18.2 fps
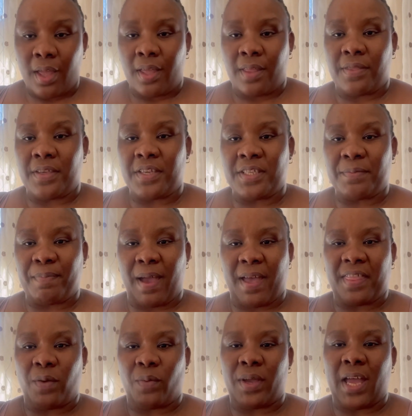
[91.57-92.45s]
these, by
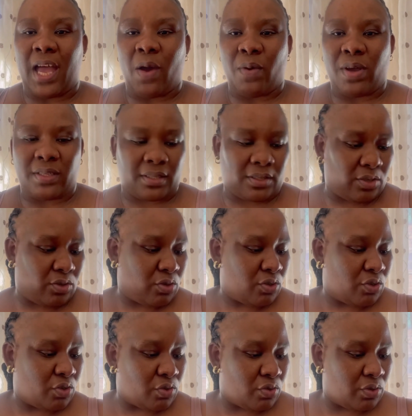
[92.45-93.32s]
the way, they were
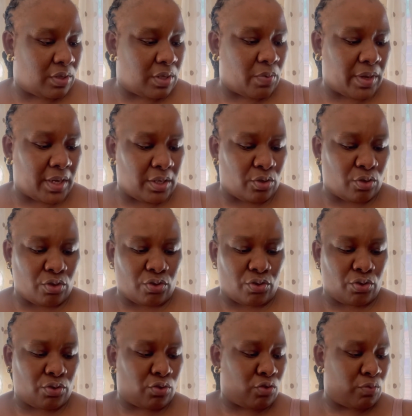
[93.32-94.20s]

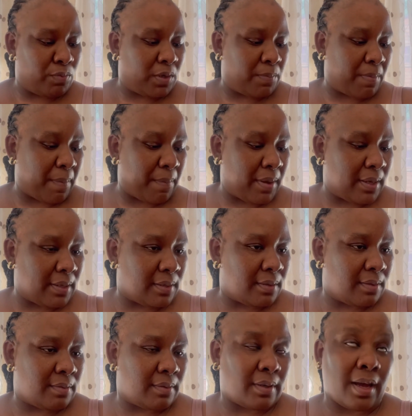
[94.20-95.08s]
introduced to me by my
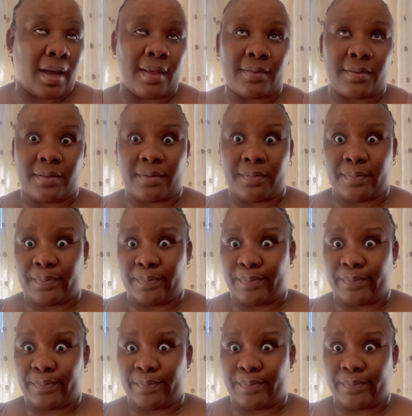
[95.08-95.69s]
cousin,